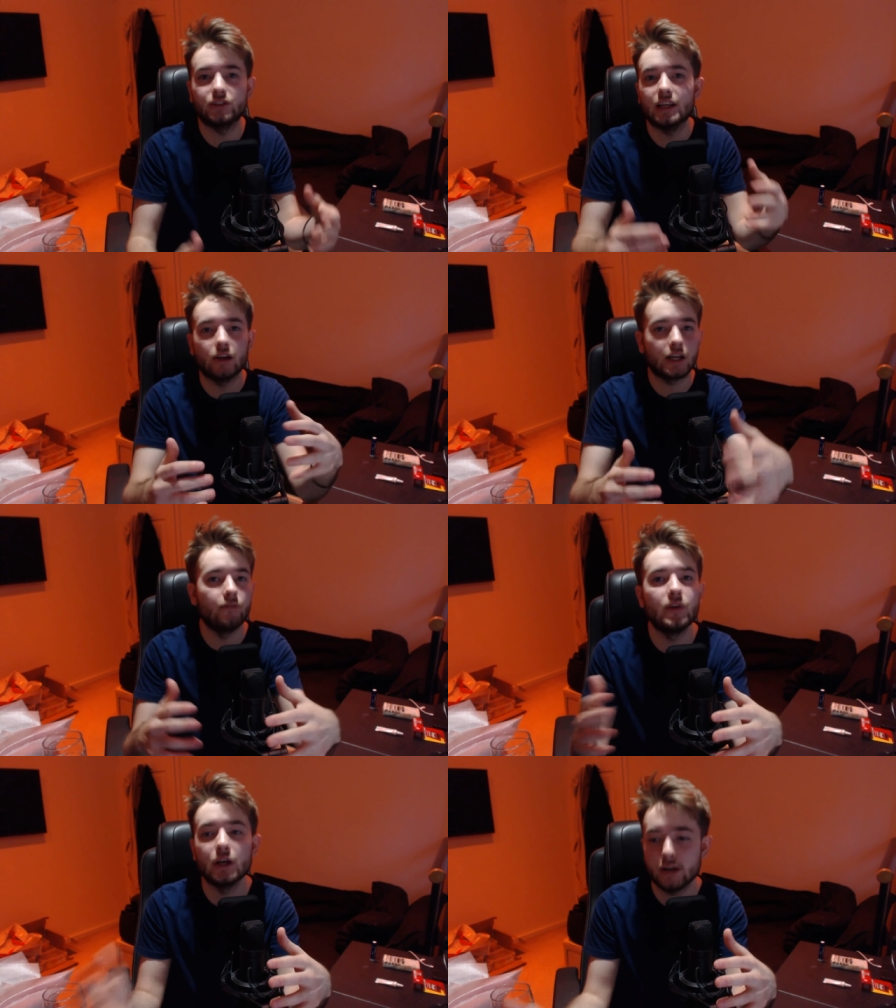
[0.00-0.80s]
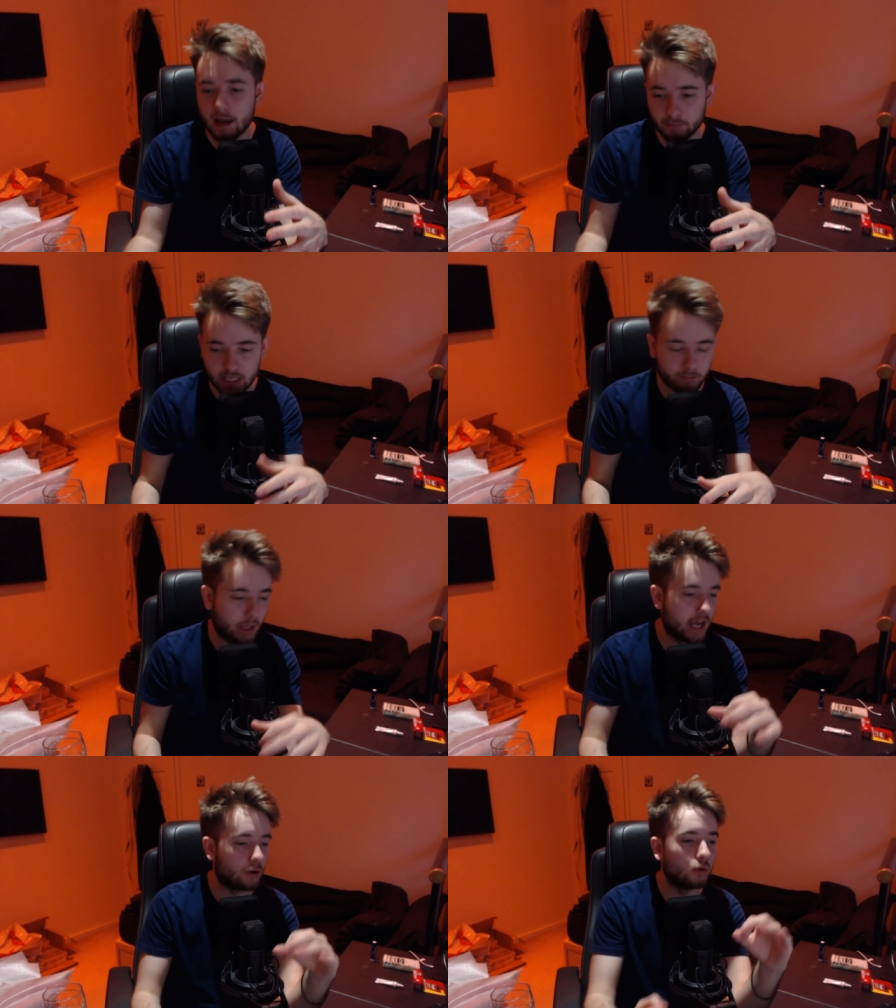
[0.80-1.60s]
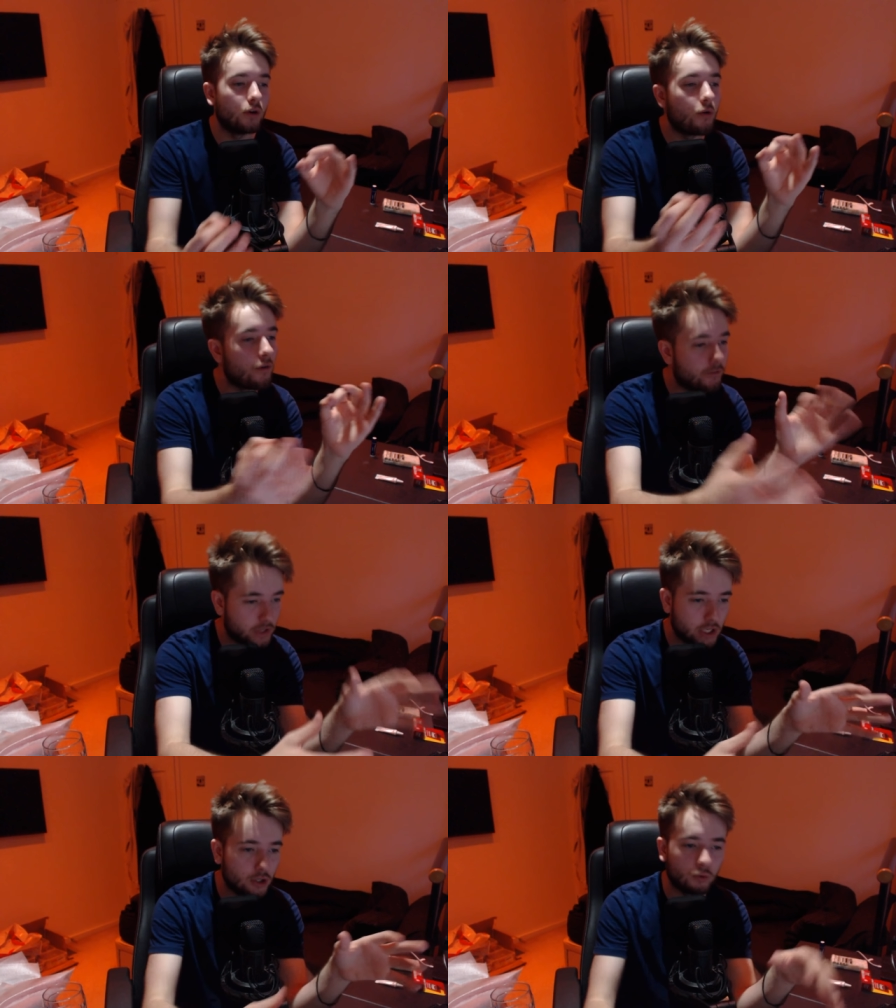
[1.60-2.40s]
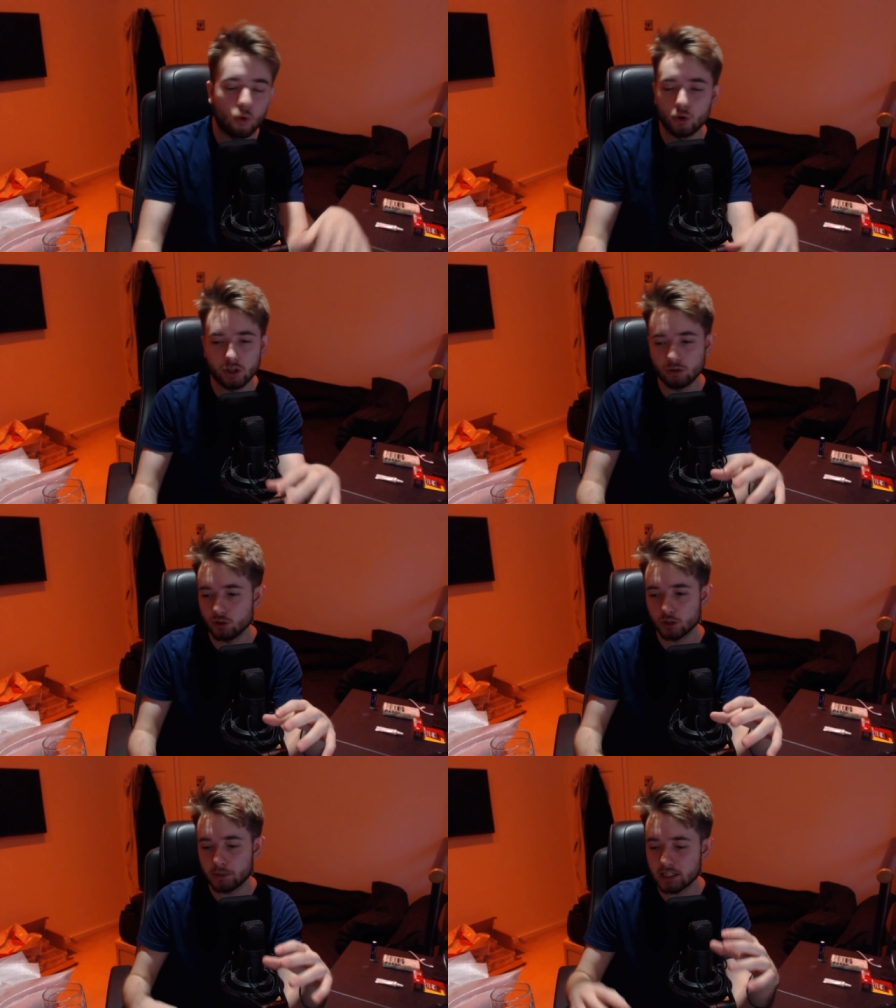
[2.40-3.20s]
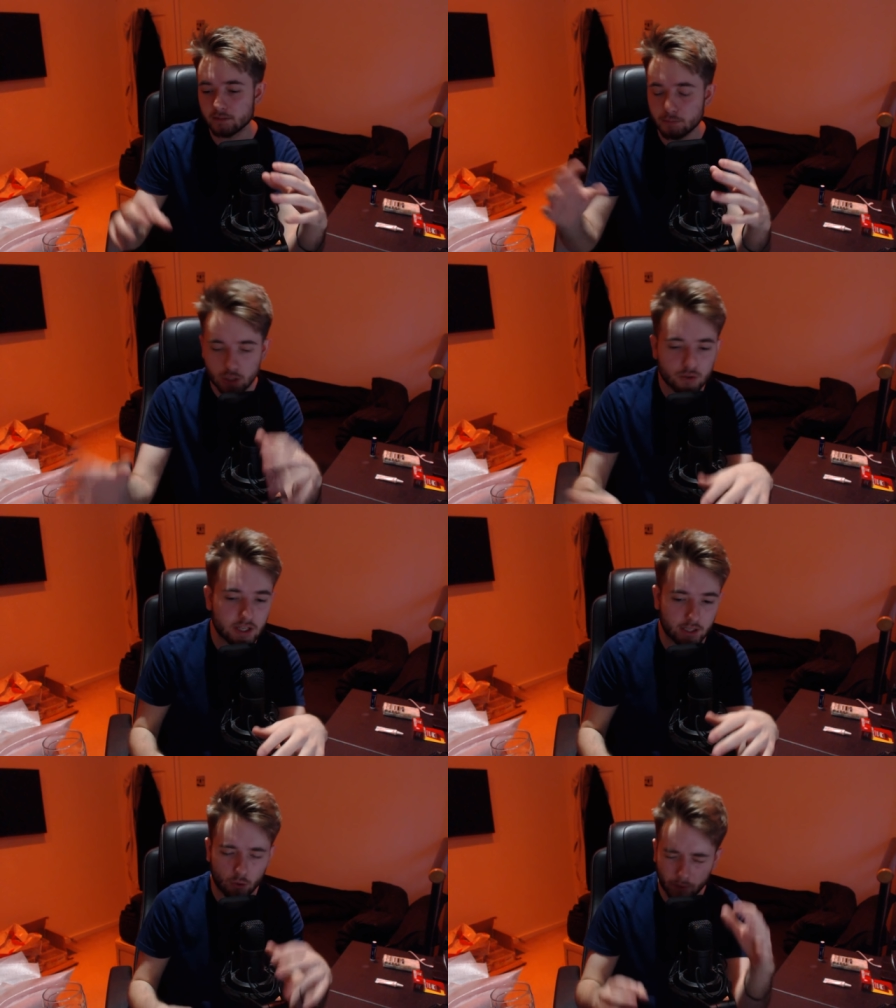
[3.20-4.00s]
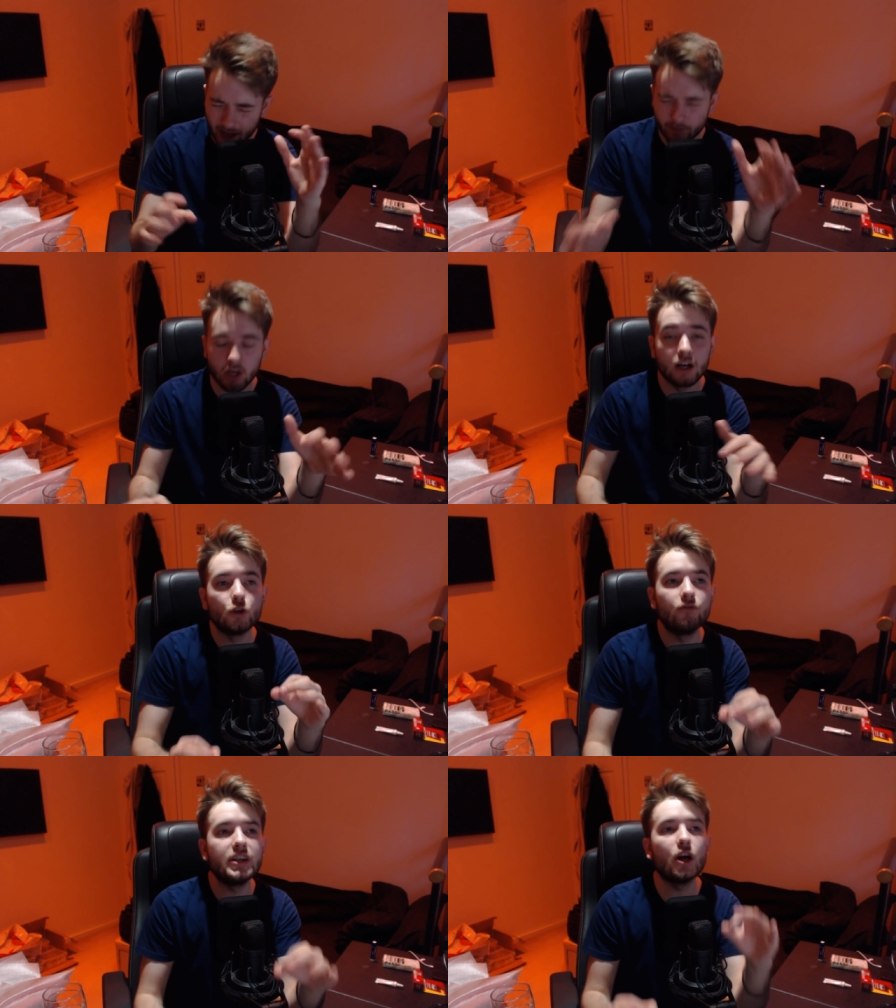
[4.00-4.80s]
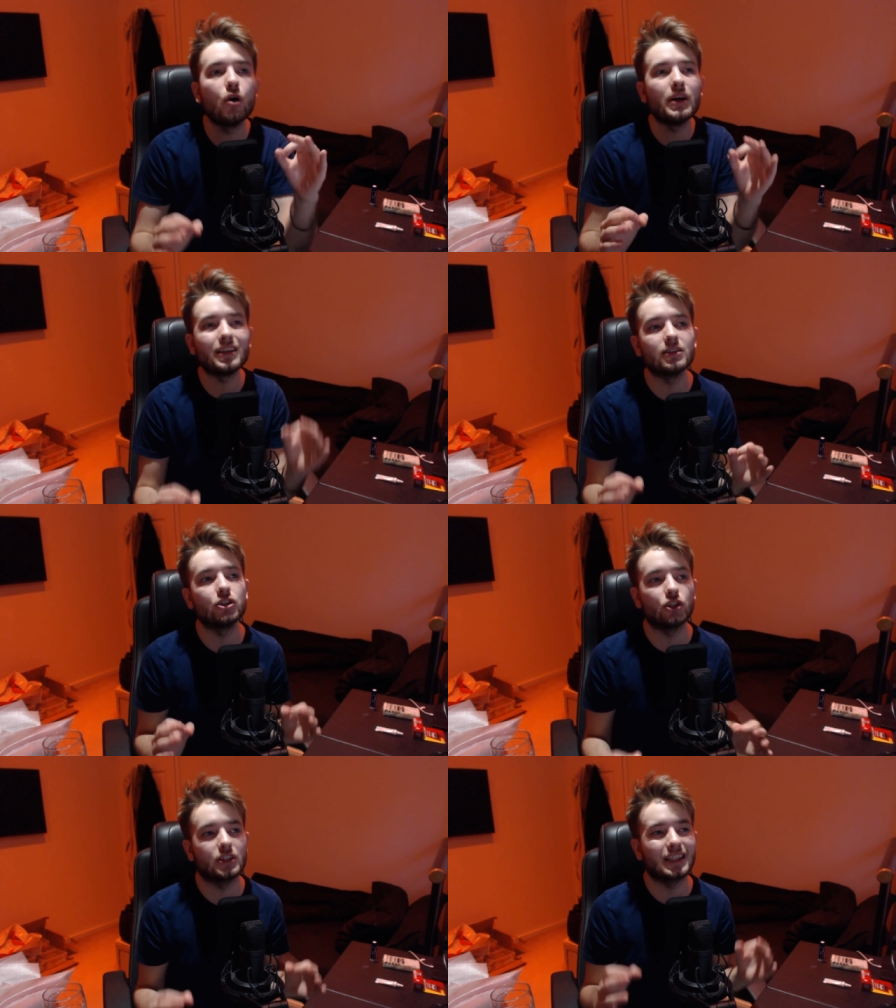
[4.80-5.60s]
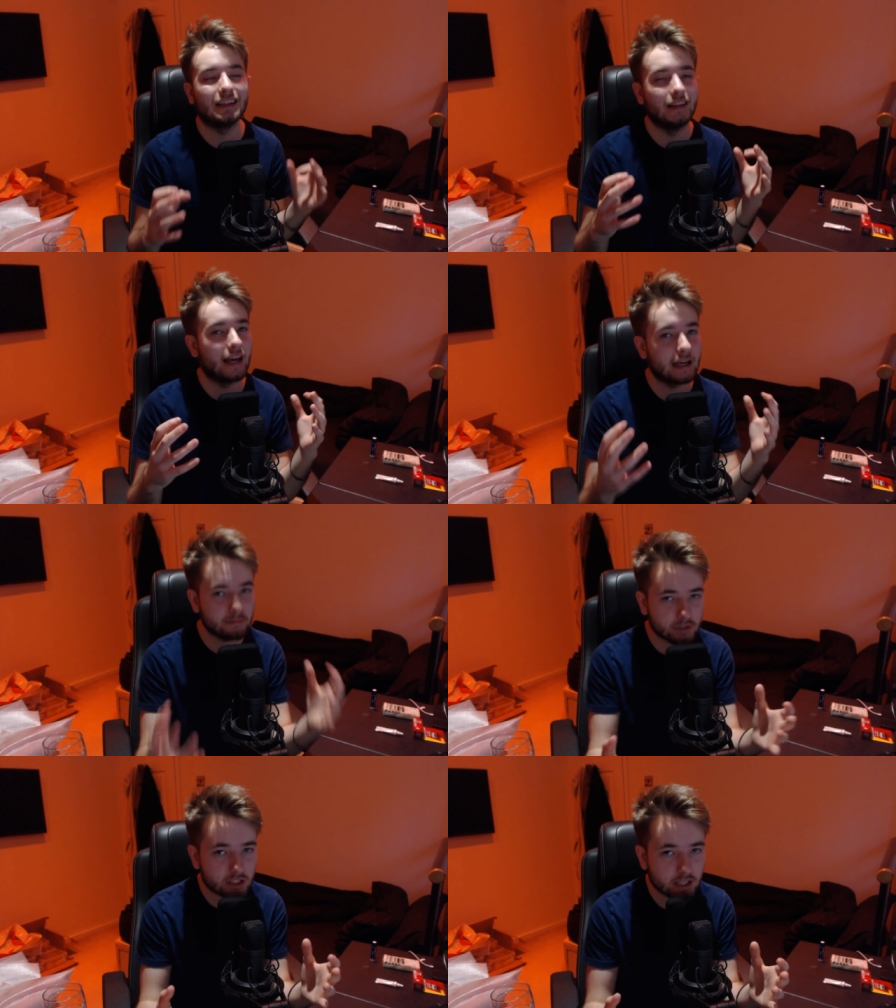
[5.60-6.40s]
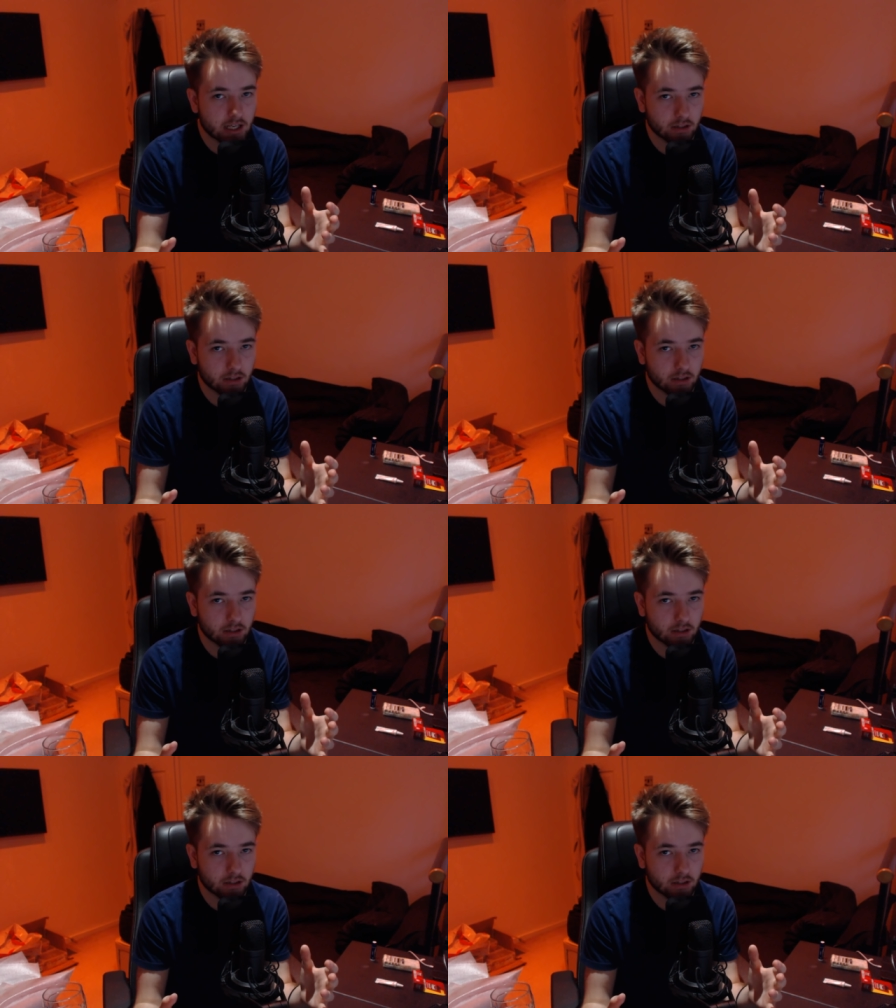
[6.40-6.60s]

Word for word: So say like a video game let's play or a review or you use a piece of music or whatever, your video isn't just claimed